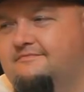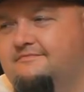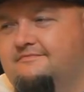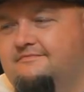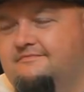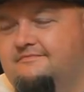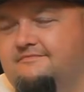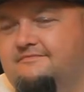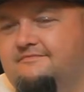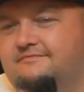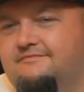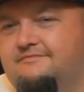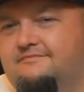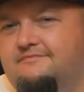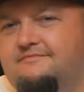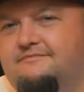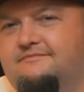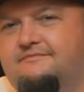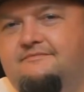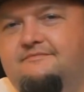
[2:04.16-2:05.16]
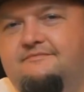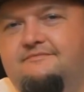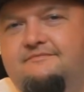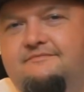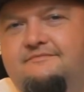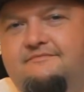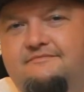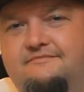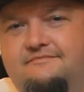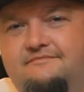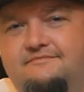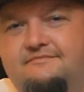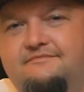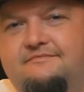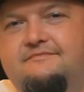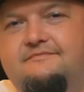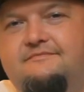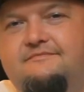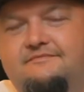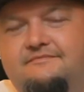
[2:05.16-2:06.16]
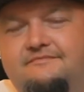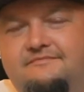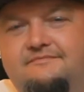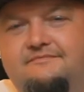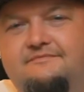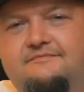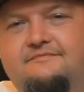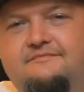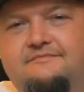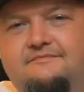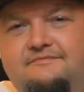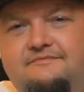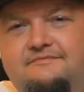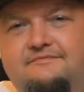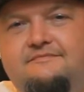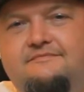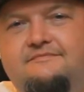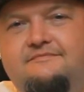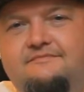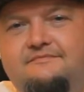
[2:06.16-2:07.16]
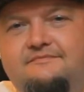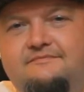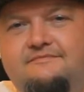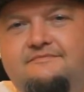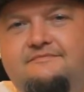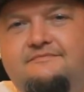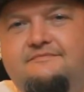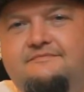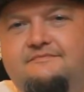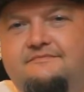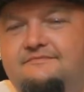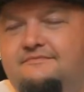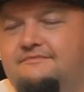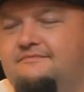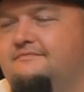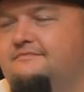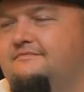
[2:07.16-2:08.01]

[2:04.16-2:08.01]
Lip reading: No words are spoken by the person on screen.